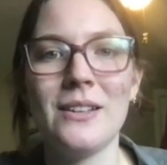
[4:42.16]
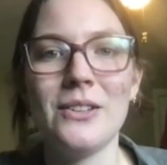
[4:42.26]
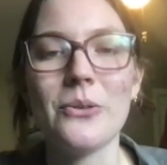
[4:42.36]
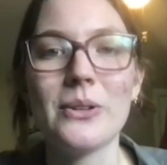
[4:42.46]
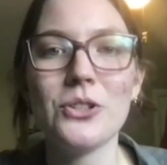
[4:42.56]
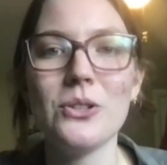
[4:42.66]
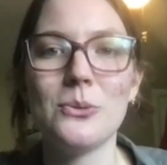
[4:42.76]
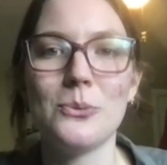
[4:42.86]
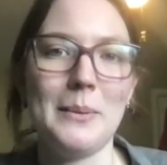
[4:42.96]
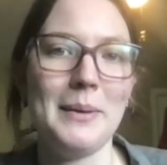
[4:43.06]
You can choose
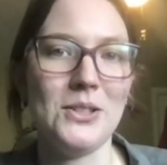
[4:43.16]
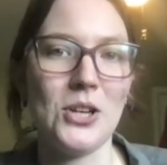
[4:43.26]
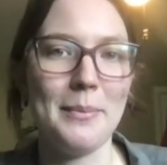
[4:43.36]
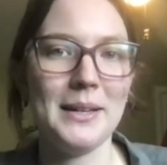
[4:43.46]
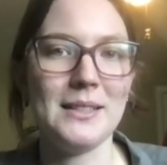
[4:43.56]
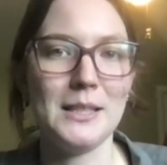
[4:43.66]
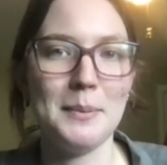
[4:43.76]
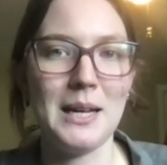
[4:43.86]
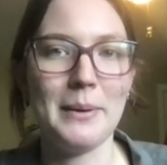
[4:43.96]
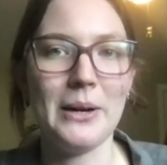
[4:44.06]
one main topic to
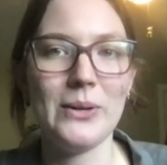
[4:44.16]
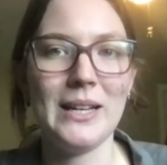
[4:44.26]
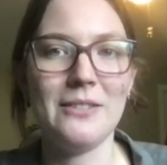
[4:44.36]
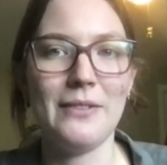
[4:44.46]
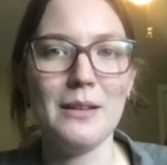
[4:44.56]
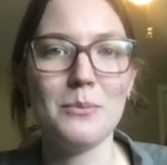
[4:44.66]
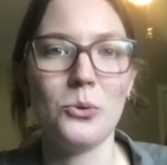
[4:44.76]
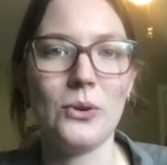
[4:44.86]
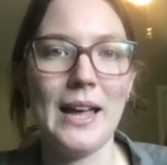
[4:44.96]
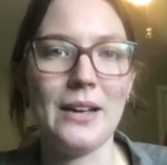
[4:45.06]
speak about and develop
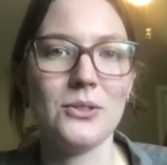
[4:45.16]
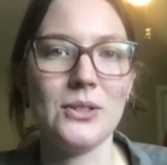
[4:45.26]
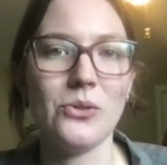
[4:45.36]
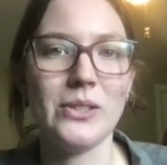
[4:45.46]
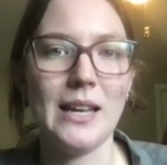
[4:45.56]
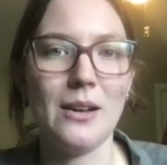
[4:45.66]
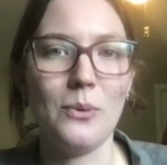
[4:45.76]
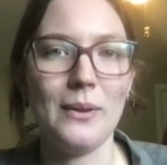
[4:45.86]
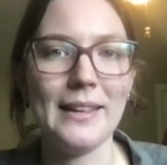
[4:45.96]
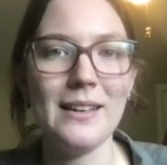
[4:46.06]
more angles you can take
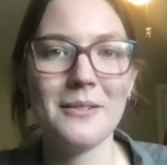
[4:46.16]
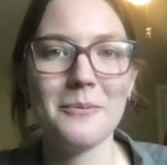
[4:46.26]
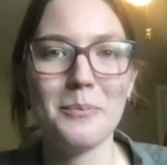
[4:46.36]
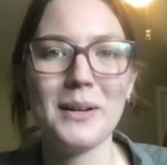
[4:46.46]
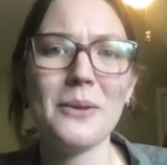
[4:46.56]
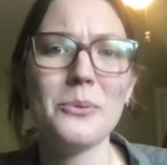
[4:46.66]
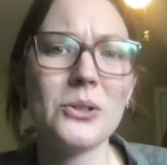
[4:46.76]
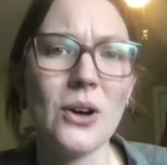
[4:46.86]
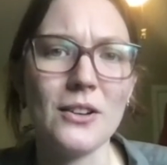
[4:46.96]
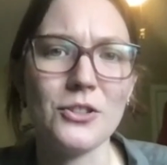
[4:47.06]
with it, but I will
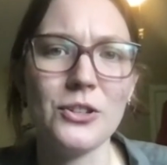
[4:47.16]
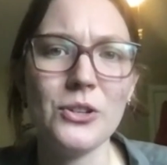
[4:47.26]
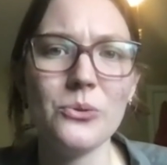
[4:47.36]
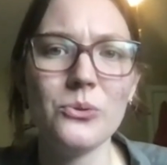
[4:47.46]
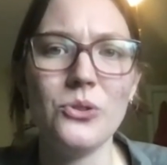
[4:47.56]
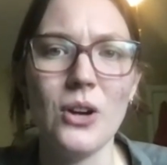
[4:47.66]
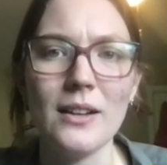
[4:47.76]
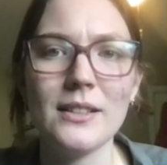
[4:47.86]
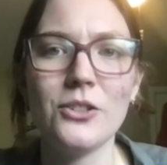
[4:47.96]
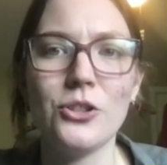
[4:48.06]
caution you
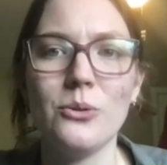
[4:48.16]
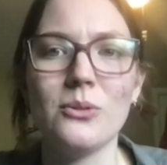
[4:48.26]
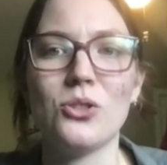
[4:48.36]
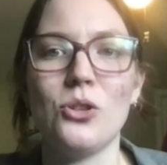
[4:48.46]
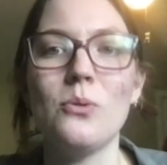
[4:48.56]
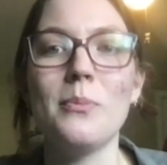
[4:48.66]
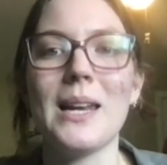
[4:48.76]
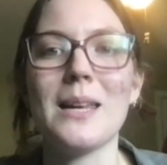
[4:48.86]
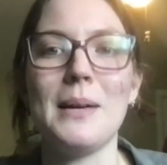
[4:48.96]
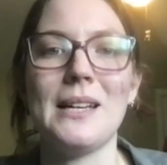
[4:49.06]
not to choose too
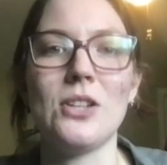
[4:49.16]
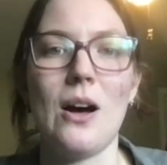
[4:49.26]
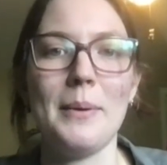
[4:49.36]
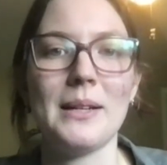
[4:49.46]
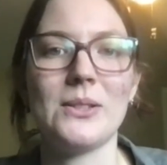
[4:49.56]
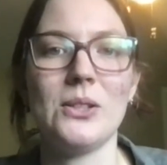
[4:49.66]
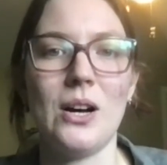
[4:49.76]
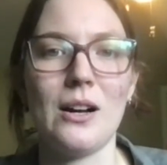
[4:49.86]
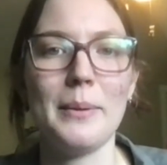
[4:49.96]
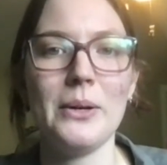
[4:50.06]
many big topics to
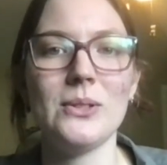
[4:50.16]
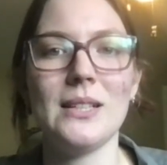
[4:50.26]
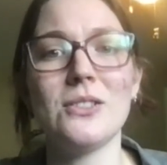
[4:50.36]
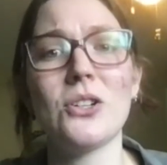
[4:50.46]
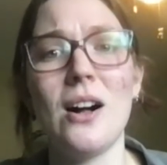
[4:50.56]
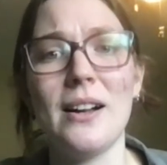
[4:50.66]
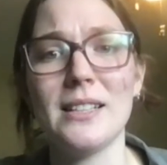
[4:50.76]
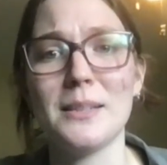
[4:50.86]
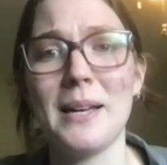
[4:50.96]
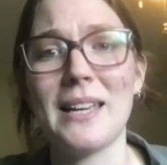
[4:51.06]
talk about since your
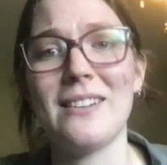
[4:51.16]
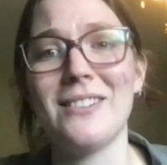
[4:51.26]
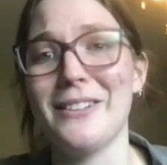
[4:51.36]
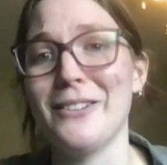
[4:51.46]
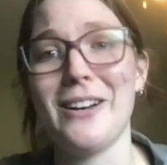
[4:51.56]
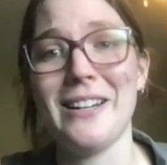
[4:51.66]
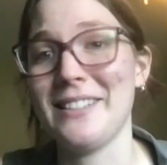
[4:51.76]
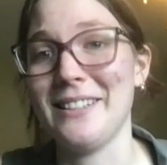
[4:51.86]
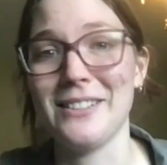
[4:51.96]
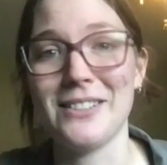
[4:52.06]
audience might get a little lost
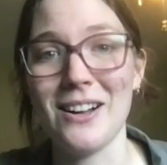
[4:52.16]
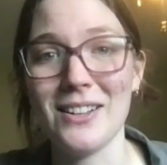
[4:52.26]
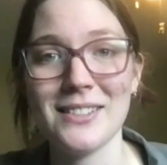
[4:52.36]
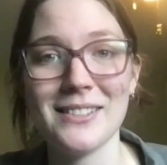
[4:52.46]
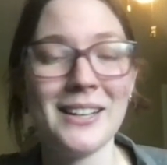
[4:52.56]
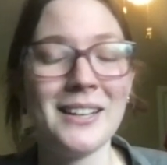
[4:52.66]
in the sauce.